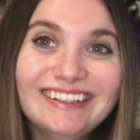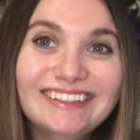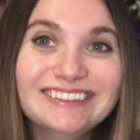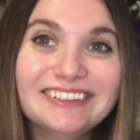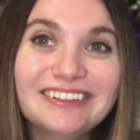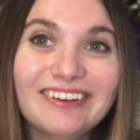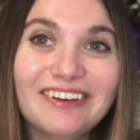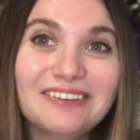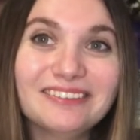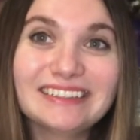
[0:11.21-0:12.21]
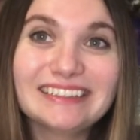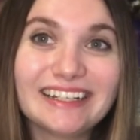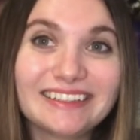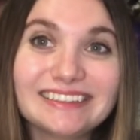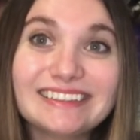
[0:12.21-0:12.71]
Insert awkward
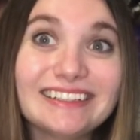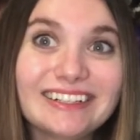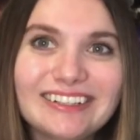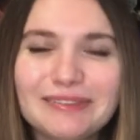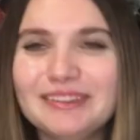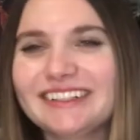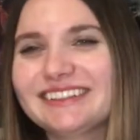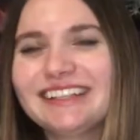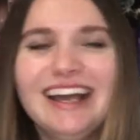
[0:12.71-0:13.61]
silence here. I'm kidding.